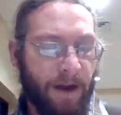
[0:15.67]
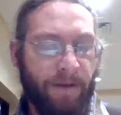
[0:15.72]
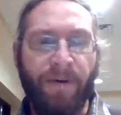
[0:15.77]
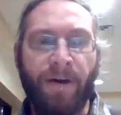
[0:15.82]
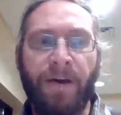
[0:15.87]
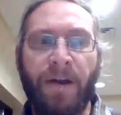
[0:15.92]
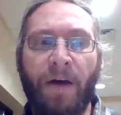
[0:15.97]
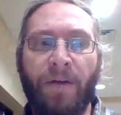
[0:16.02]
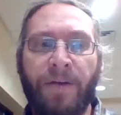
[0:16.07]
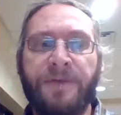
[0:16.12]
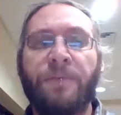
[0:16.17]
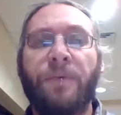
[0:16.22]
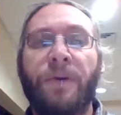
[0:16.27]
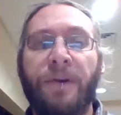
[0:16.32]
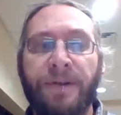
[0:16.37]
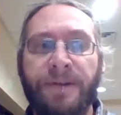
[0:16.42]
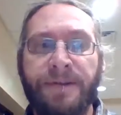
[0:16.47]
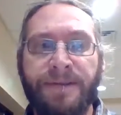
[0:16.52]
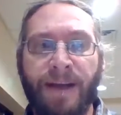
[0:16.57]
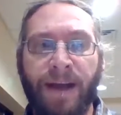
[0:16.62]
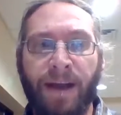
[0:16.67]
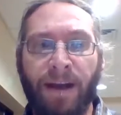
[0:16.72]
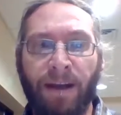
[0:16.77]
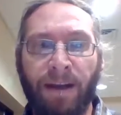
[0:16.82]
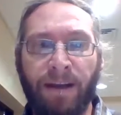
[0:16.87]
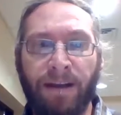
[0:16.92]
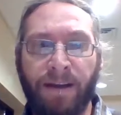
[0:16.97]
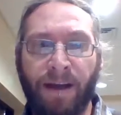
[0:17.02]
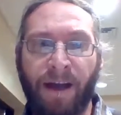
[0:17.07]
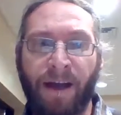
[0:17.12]
Then I found out this morning that
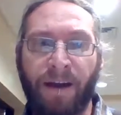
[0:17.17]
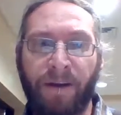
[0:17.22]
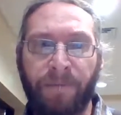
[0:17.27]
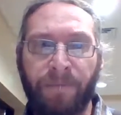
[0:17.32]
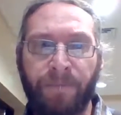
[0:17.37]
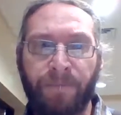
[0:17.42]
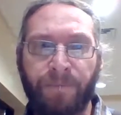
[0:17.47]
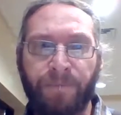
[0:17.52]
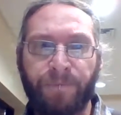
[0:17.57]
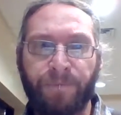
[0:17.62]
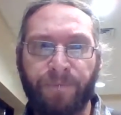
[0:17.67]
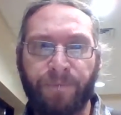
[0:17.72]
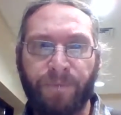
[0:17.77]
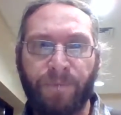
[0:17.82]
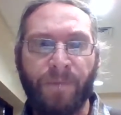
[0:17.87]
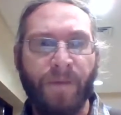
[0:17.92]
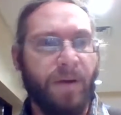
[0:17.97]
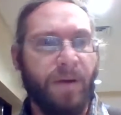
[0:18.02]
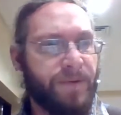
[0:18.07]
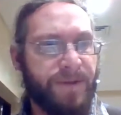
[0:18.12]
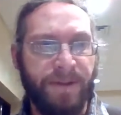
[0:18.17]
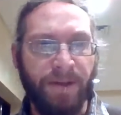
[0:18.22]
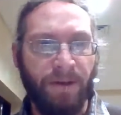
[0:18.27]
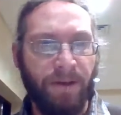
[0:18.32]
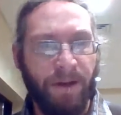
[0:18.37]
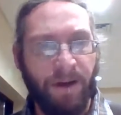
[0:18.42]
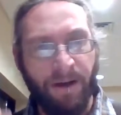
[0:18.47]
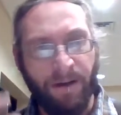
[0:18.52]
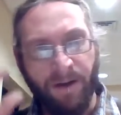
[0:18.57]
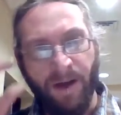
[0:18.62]
Stan Lee died. I'm
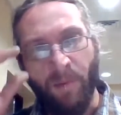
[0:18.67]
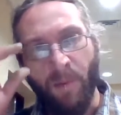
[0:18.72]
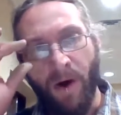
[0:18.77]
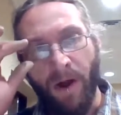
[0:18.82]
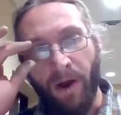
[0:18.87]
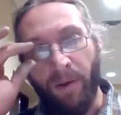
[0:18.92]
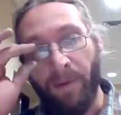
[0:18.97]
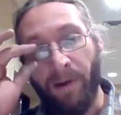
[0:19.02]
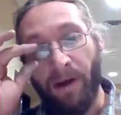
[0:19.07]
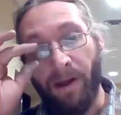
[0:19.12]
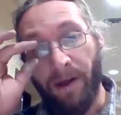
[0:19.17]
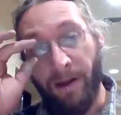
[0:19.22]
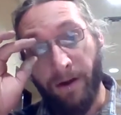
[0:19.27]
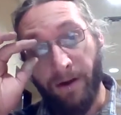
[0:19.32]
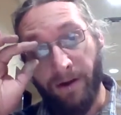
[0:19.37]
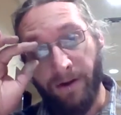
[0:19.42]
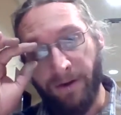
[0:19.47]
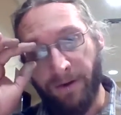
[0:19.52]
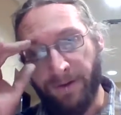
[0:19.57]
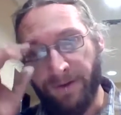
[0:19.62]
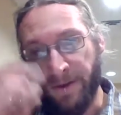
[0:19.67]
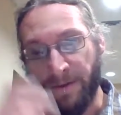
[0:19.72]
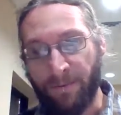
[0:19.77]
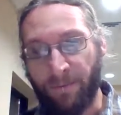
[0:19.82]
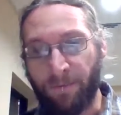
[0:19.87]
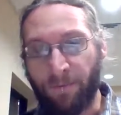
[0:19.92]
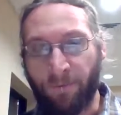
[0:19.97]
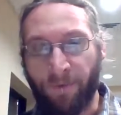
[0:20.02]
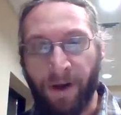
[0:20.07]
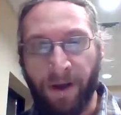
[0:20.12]
still gonna come on a little bit later and do
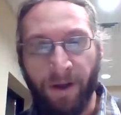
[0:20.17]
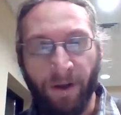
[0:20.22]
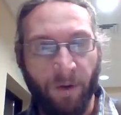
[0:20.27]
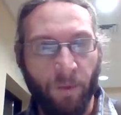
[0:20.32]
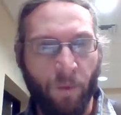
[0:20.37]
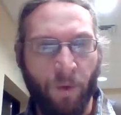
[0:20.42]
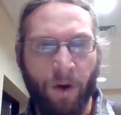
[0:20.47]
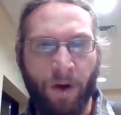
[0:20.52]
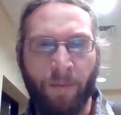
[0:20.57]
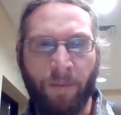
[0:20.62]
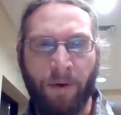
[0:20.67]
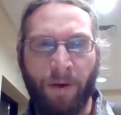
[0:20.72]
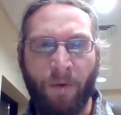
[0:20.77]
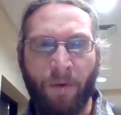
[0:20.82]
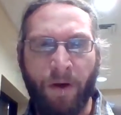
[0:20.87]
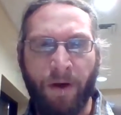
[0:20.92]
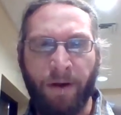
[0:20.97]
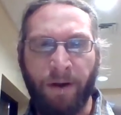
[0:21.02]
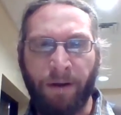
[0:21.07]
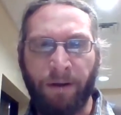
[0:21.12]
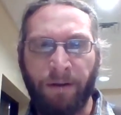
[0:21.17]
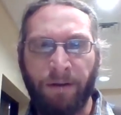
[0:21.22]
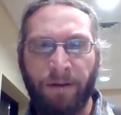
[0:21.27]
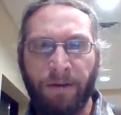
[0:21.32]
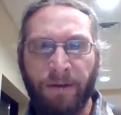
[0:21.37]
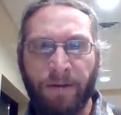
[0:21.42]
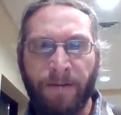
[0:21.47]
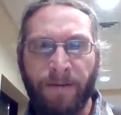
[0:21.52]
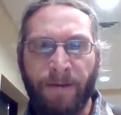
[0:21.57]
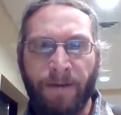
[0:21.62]
some regular work, but I wanted to
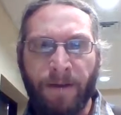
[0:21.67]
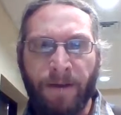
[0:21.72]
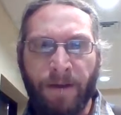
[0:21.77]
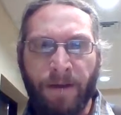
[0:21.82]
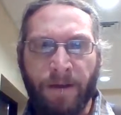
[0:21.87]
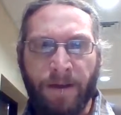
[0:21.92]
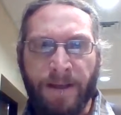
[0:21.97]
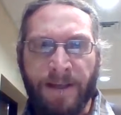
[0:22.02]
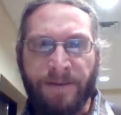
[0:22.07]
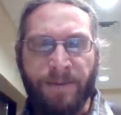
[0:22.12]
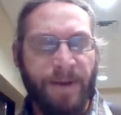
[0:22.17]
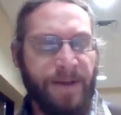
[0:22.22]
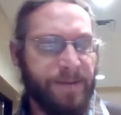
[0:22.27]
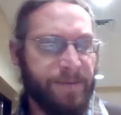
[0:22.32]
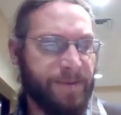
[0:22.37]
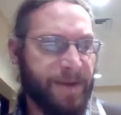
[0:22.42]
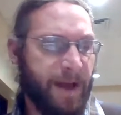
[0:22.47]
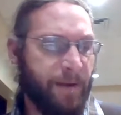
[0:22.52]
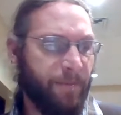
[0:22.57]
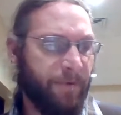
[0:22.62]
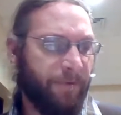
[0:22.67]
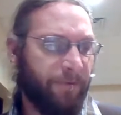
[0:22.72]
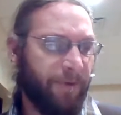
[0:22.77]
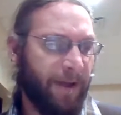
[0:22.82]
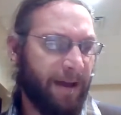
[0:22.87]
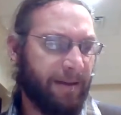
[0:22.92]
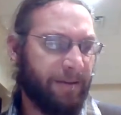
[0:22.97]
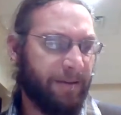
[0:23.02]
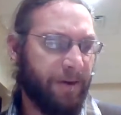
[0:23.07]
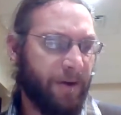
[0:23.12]
spend some time
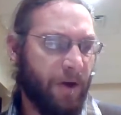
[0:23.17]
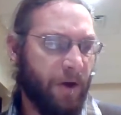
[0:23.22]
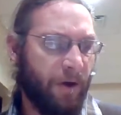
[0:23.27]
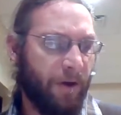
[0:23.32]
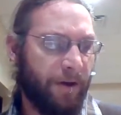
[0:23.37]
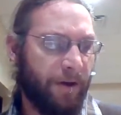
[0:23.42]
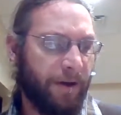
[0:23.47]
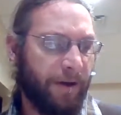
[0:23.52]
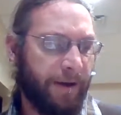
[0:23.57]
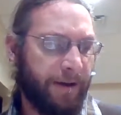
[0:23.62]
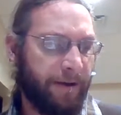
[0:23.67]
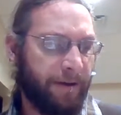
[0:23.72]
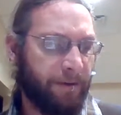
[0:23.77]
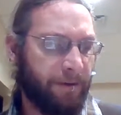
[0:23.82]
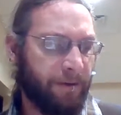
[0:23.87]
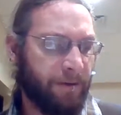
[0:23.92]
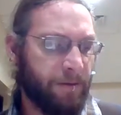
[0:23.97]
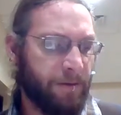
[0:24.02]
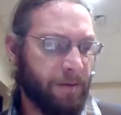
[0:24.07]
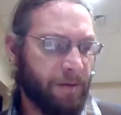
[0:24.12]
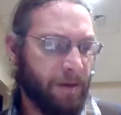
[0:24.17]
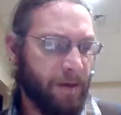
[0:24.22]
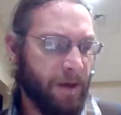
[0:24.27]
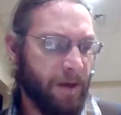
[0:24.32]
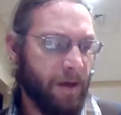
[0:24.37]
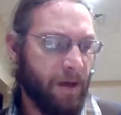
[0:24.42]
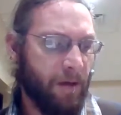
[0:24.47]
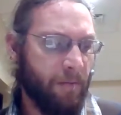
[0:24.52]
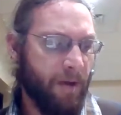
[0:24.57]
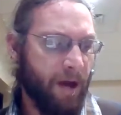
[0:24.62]
reflecting on
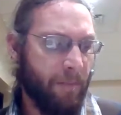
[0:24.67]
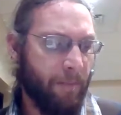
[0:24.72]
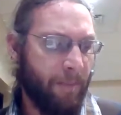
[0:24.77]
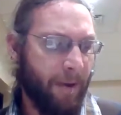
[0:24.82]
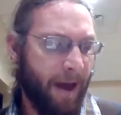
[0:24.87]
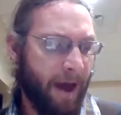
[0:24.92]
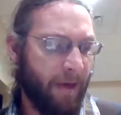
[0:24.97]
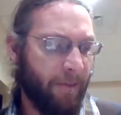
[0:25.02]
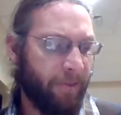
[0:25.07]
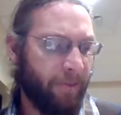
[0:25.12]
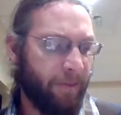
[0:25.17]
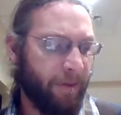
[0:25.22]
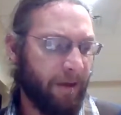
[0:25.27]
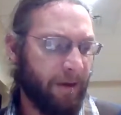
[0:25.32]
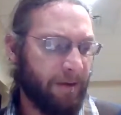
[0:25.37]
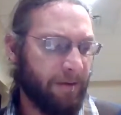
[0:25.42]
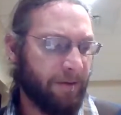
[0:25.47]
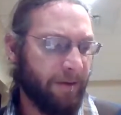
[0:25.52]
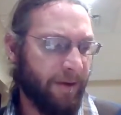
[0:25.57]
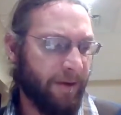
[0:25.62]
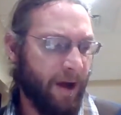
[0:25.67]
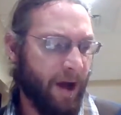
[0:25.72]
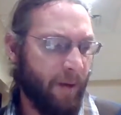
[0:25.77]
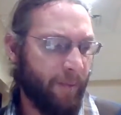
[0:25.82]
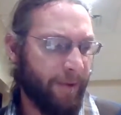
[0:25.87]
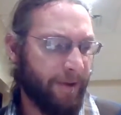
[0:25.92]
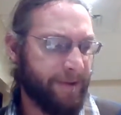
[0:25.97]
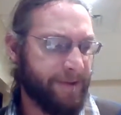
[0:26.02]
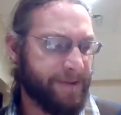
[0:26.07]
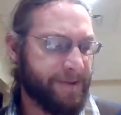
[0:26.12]
my path into
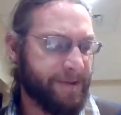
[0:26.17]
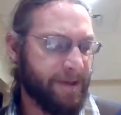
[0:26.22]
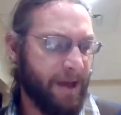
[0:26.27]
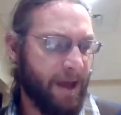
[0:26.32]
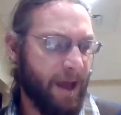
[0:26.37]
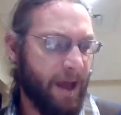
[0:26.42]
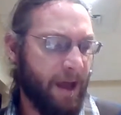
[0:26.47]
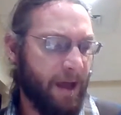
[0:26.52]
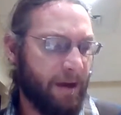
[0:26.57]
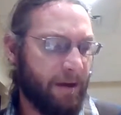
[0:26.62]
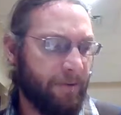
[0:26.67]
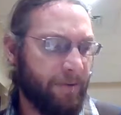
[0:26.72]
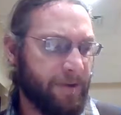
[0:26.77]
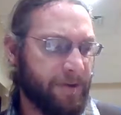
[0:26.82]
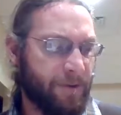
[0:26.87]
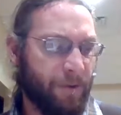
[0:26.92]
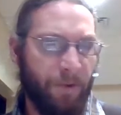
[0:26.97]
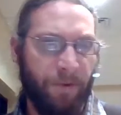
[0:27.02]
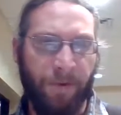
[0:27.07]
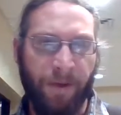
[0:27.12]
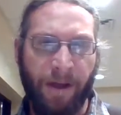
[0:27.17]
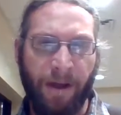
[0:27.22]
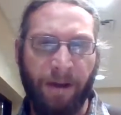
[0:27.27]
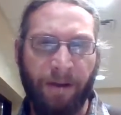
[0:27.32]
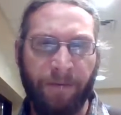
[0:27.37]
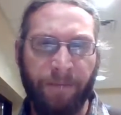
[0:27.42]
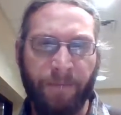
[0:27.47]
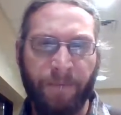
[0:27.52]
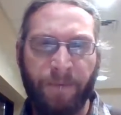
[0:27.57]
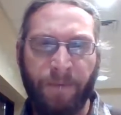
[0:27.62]
comics and this whole
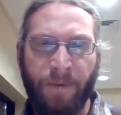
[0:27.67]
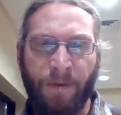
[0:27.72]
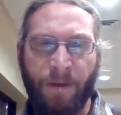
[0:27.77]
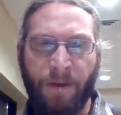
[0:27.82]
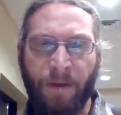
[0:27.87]
thing.